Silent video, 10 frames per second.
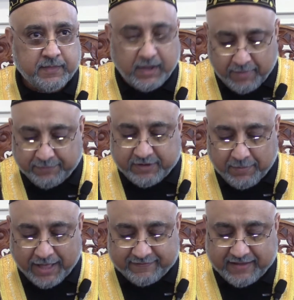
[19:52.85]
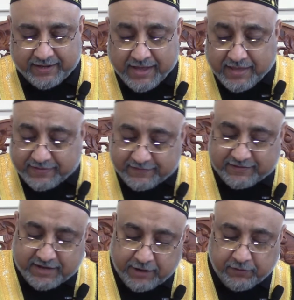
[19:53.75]
Imam Jamal said,
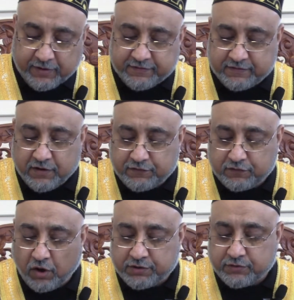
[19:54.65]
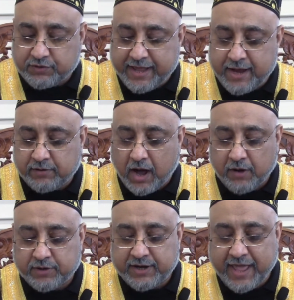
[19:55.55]
this terrorist sought to tear
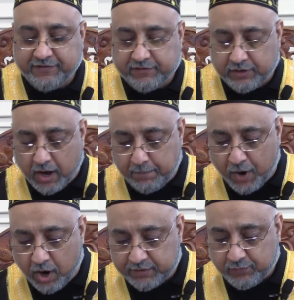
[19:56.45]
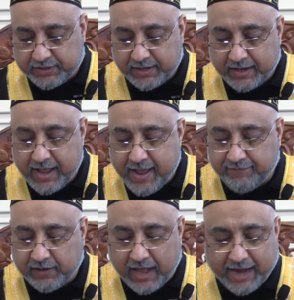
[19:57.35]
our nation apart with an
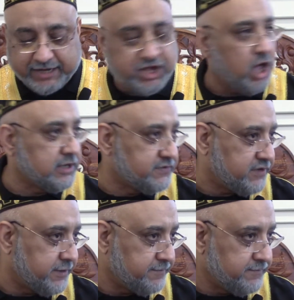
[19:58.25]
evil ideology.